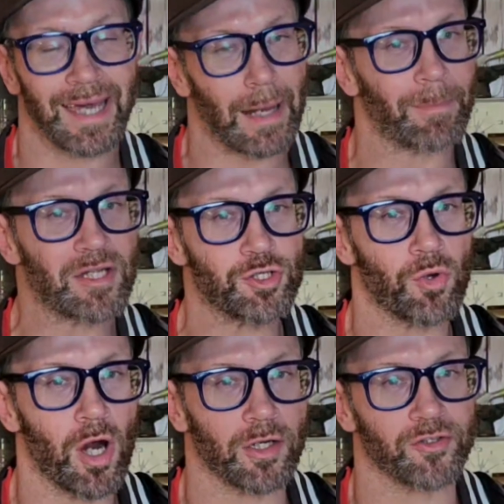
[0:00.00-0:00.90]
and I bet
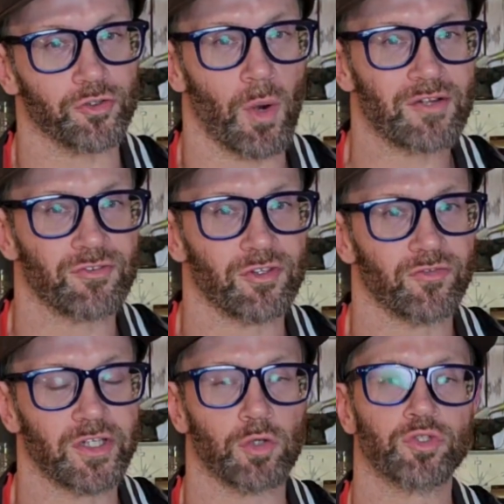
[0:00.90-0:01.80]
you are because you're watching
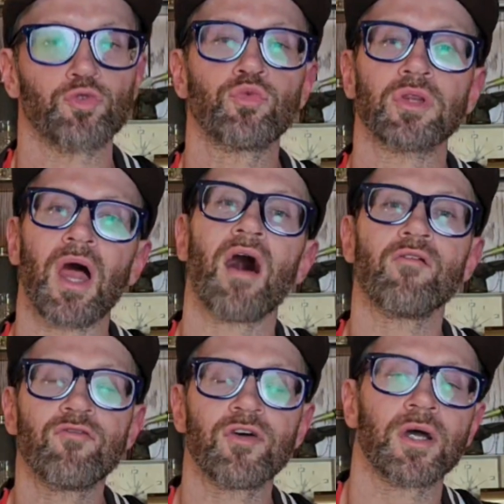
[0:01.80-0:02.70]
this video, you
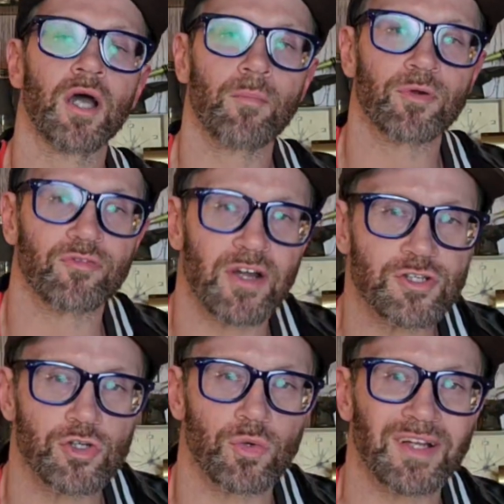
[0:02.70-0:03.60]
love
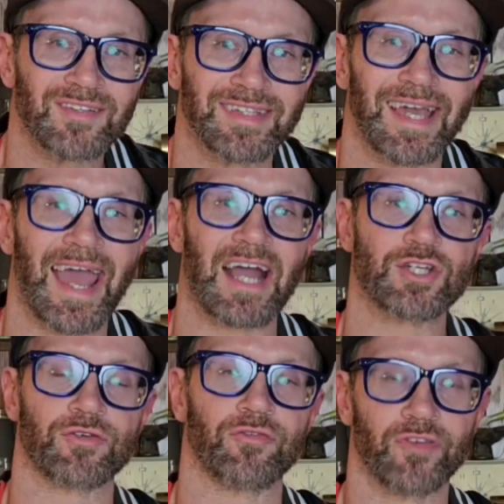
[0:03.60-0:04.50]
professional wrestling
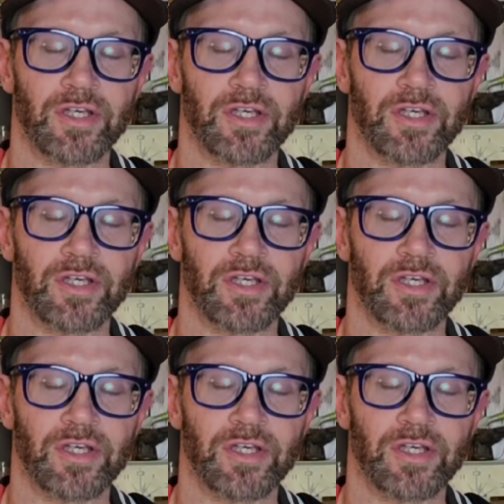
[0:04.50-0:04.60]
action